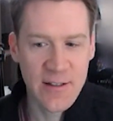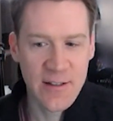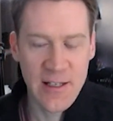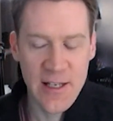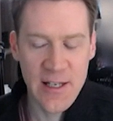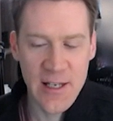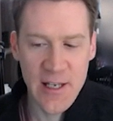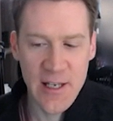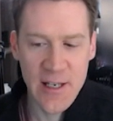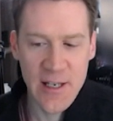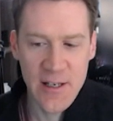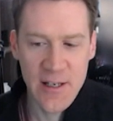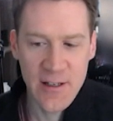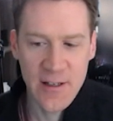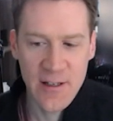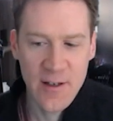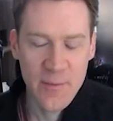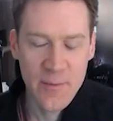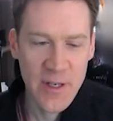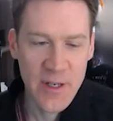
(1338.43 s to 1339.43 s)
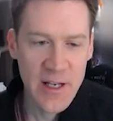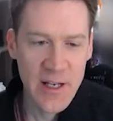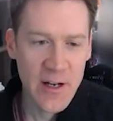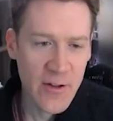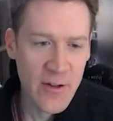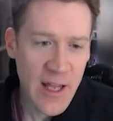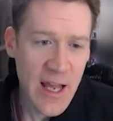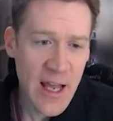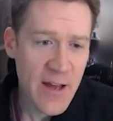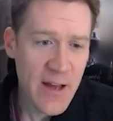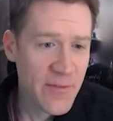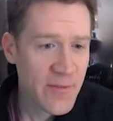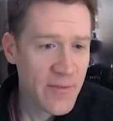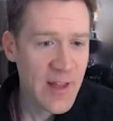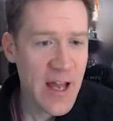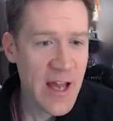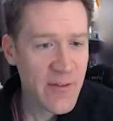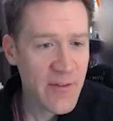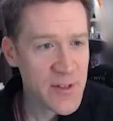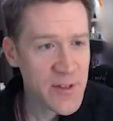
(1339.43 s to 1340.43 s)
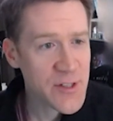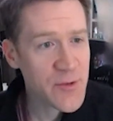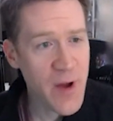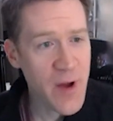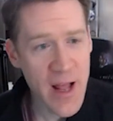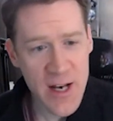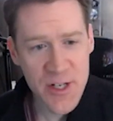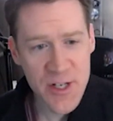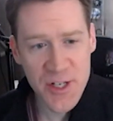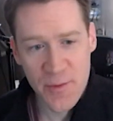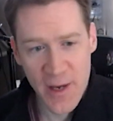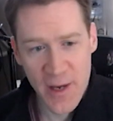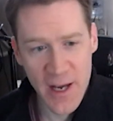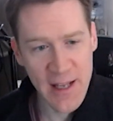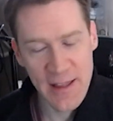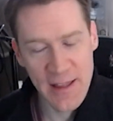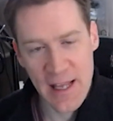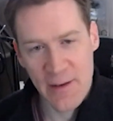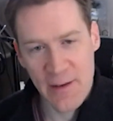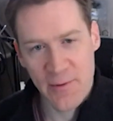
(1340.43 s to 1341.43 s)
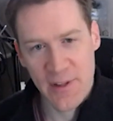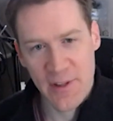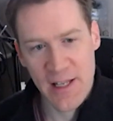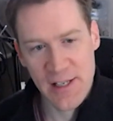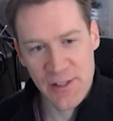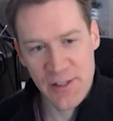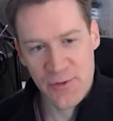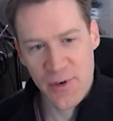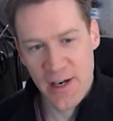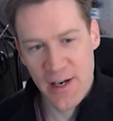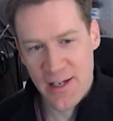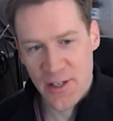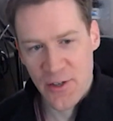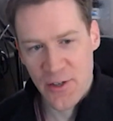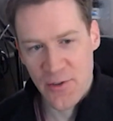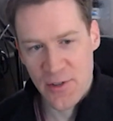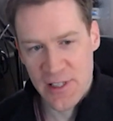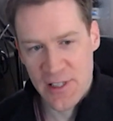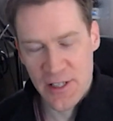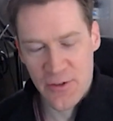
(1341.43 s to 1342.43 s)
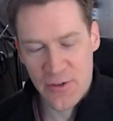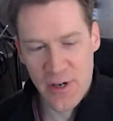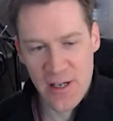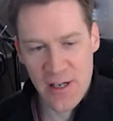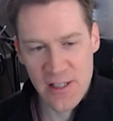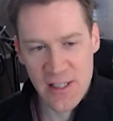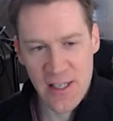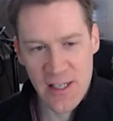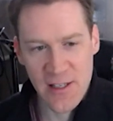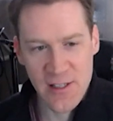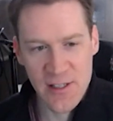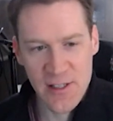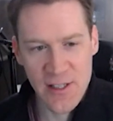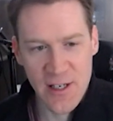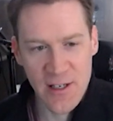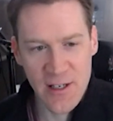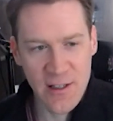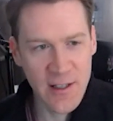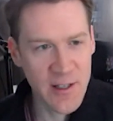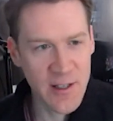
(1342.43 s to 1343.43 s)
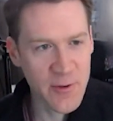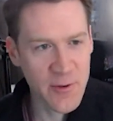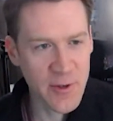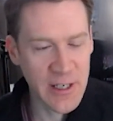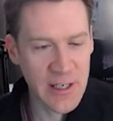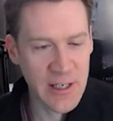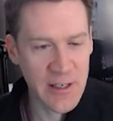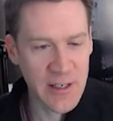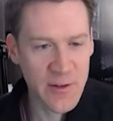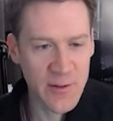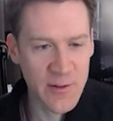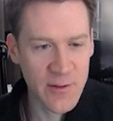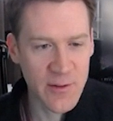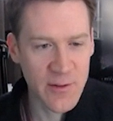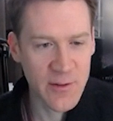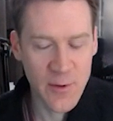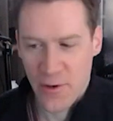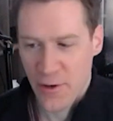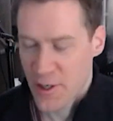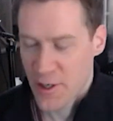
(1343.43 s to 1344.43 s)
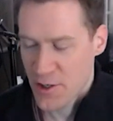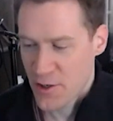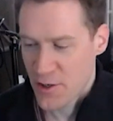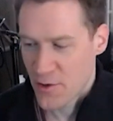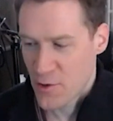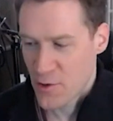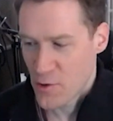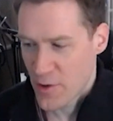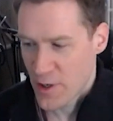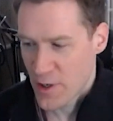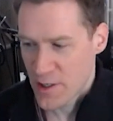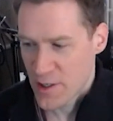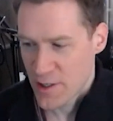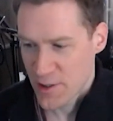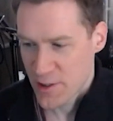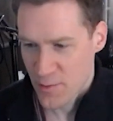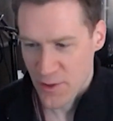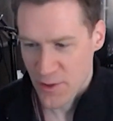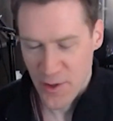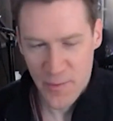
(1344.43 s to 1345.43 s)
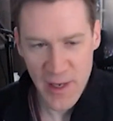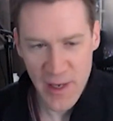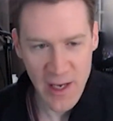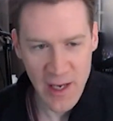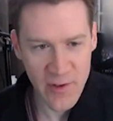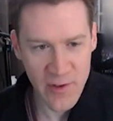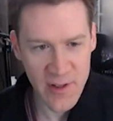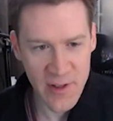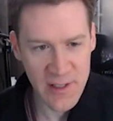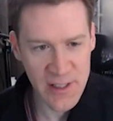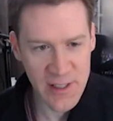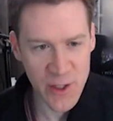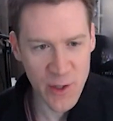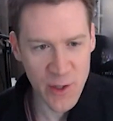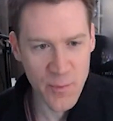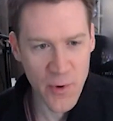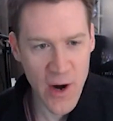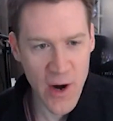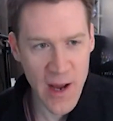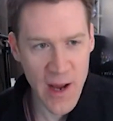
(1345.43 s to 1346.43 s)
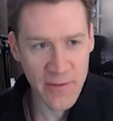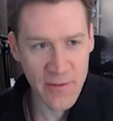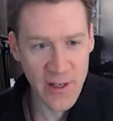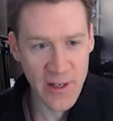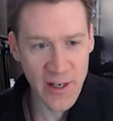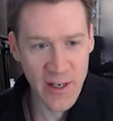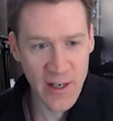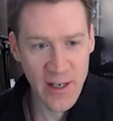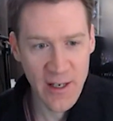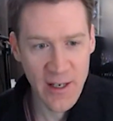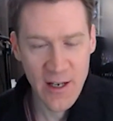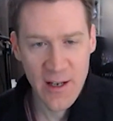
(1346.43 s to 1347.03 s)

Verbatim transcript: the but you know they have they have a strategy behind that what they try to do is they try to say listen on liquid what we're going to do is we're going to make everything so private